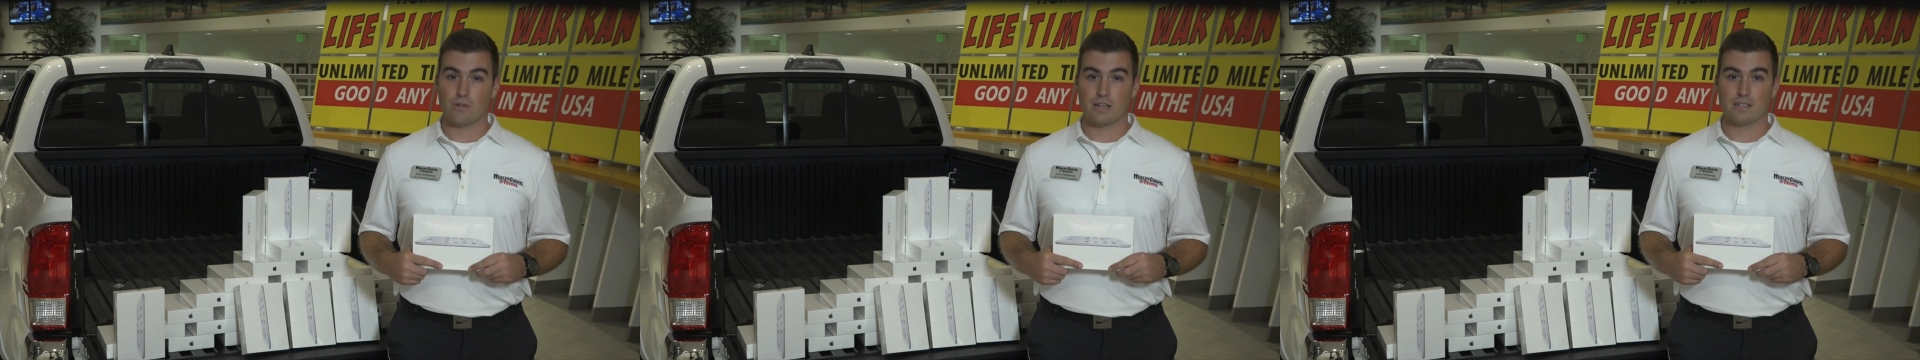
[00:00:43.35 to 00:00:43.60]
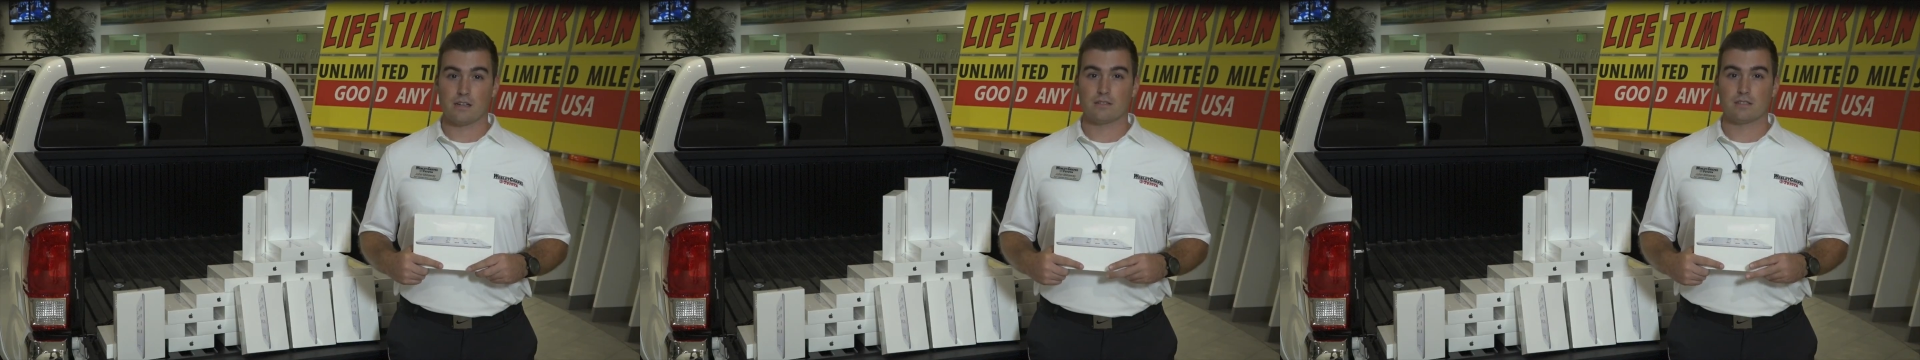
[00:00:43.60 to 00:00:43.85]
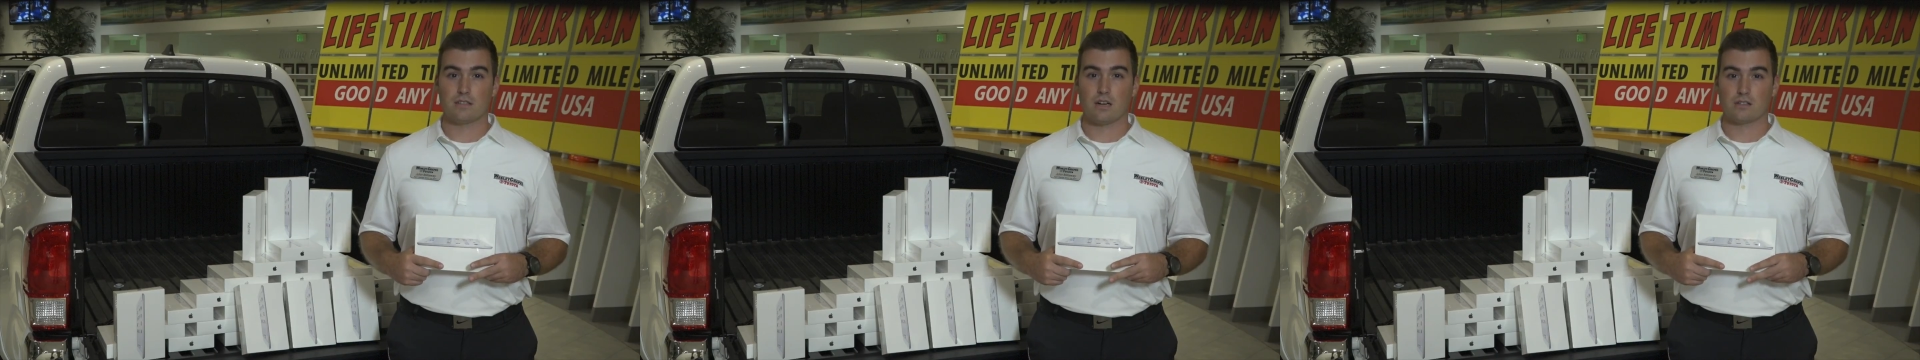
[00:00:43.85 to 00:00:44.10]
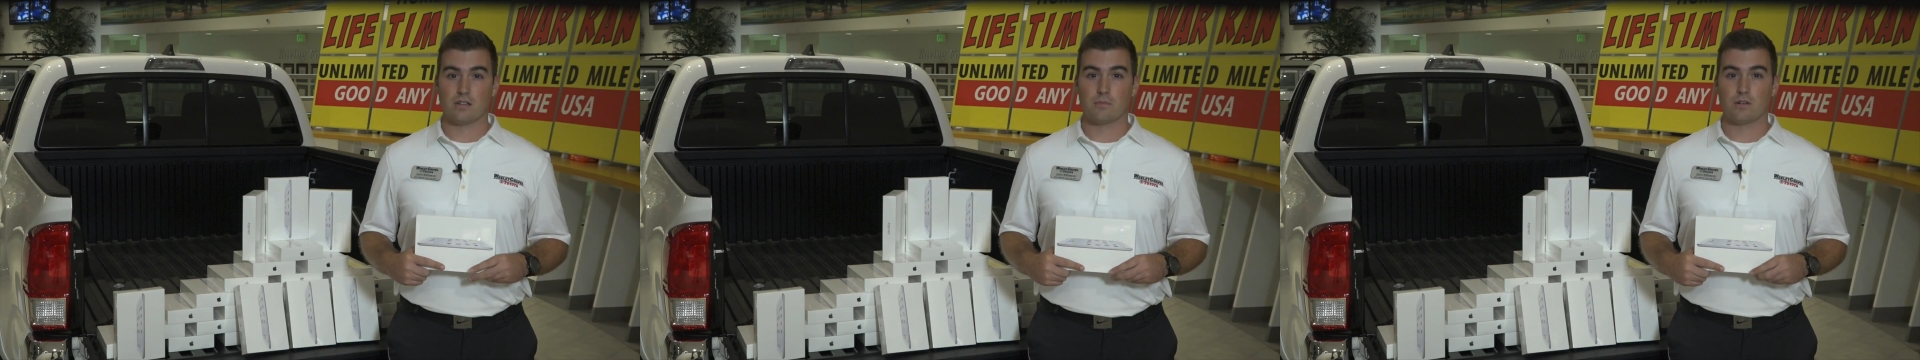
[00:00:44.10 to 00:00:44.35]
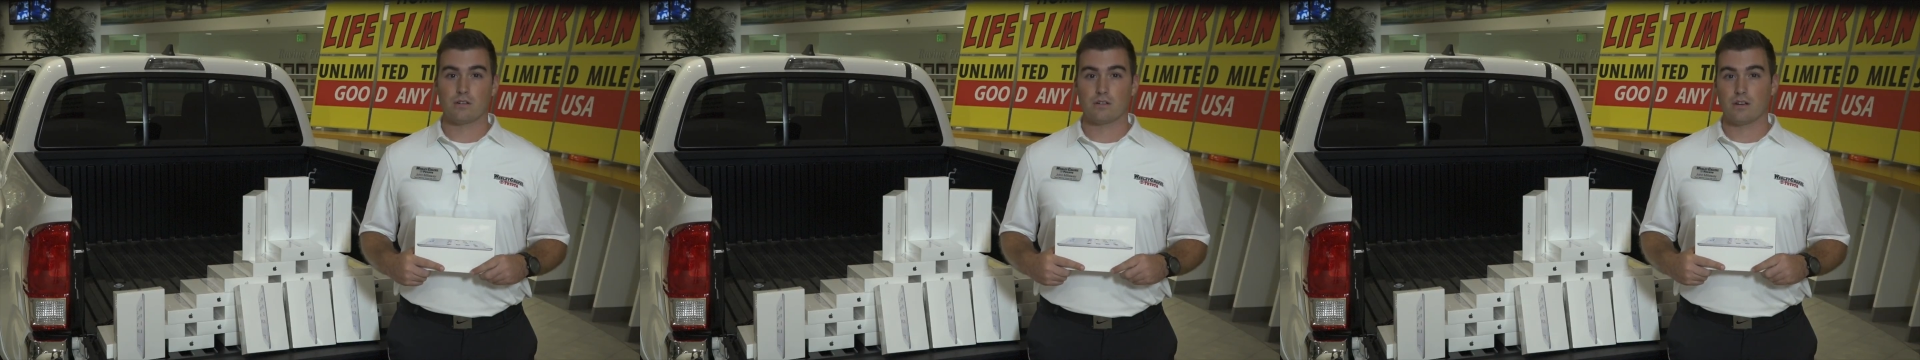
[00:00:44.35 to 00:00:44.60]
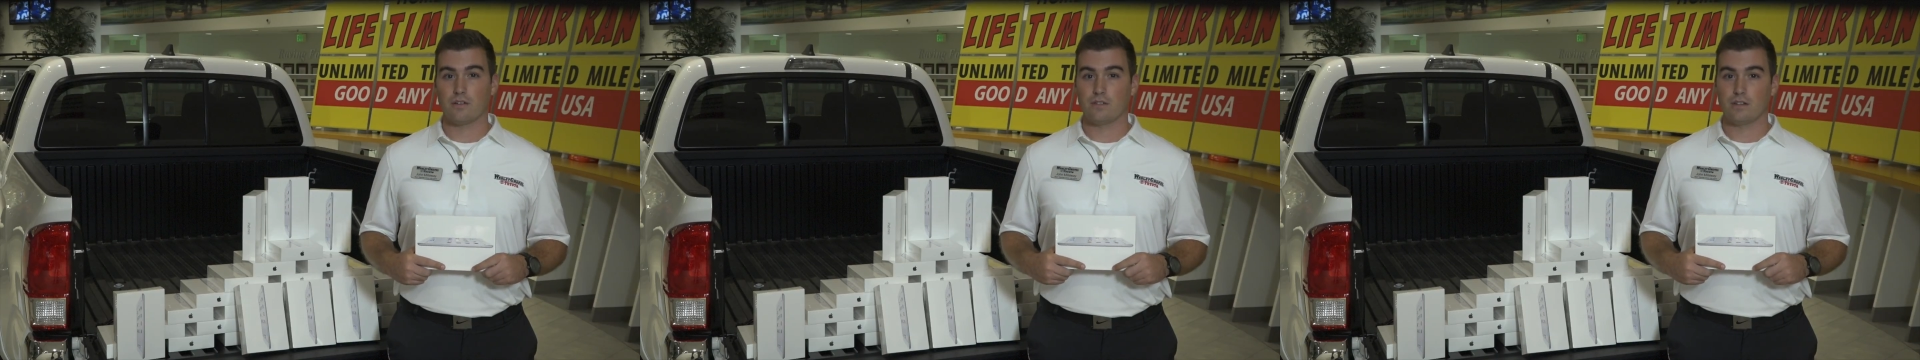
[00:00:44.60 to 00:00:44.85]
Write down the stock number
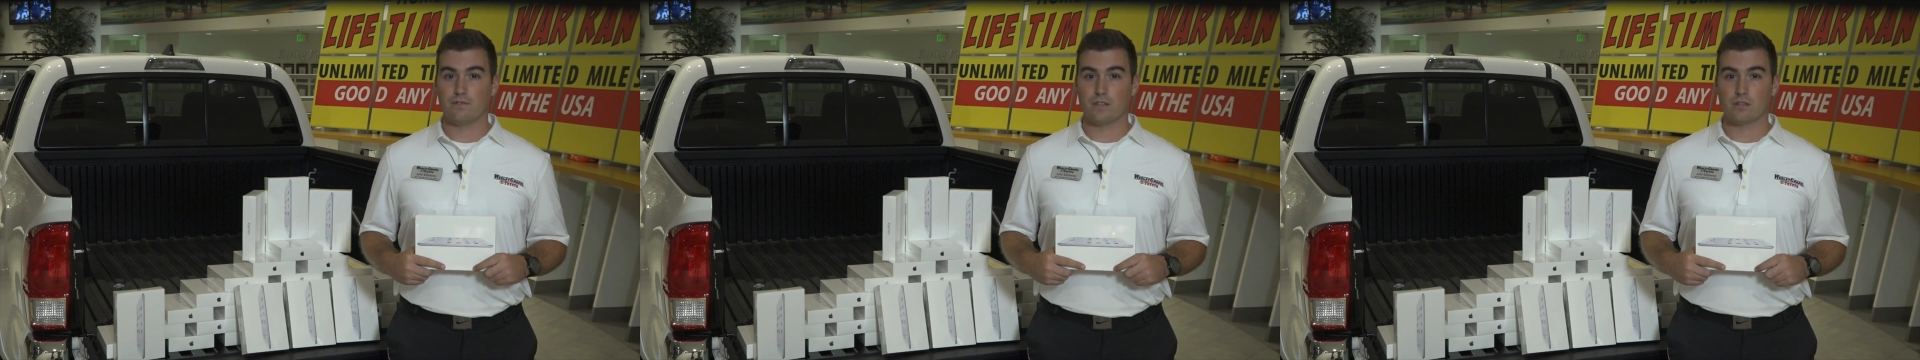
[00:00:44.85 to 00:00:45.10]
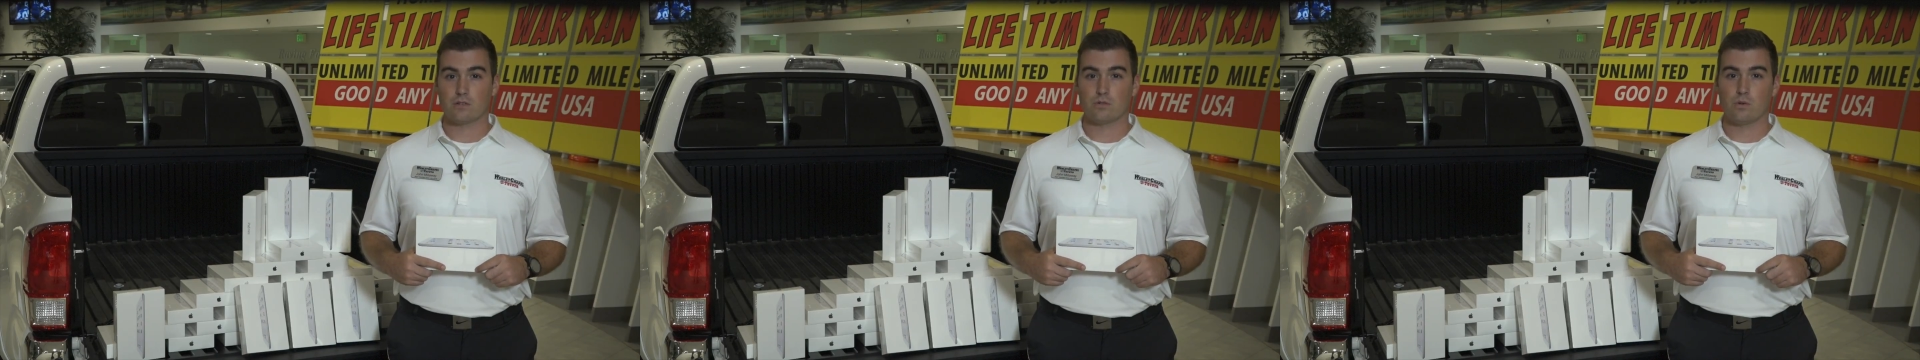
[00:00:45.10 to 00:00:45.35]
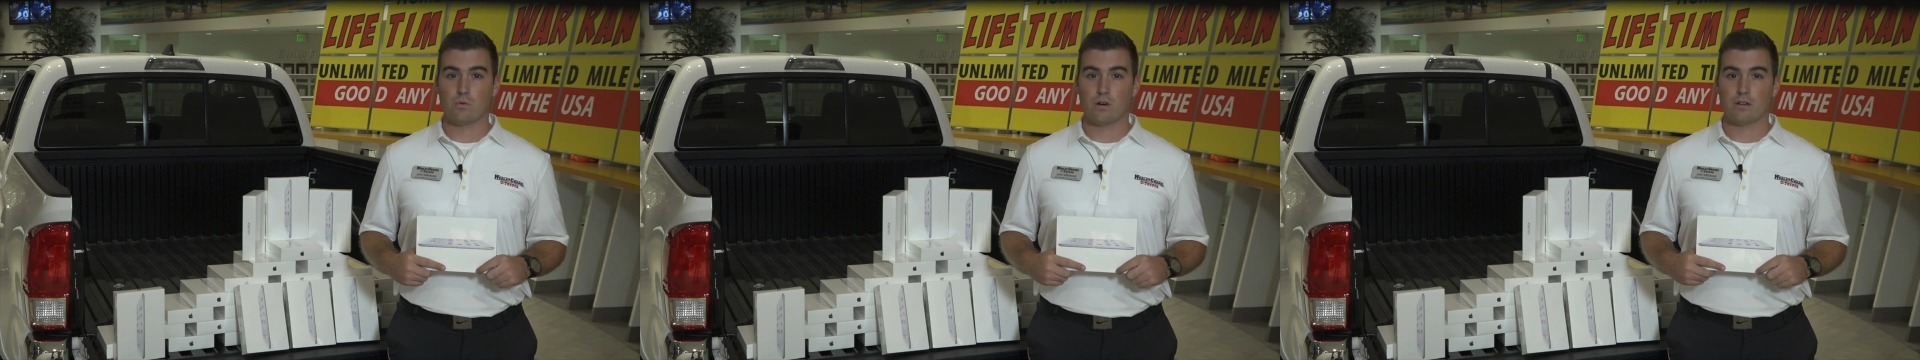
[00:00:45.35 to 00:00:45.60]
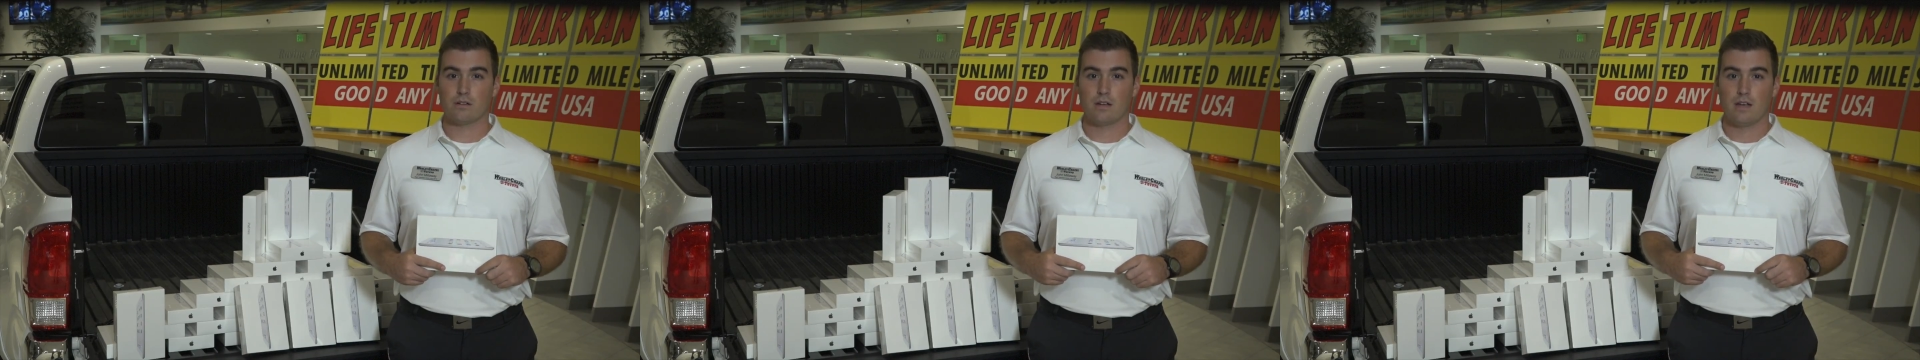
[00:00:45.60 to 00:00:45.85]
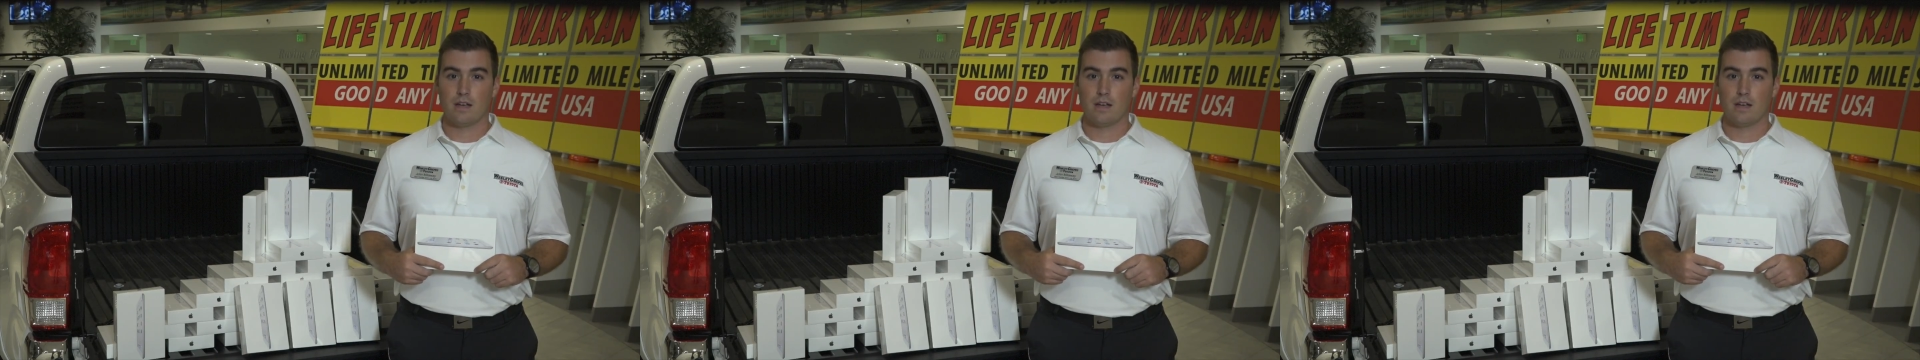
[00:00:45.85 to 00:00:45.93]
of the vehicle you want,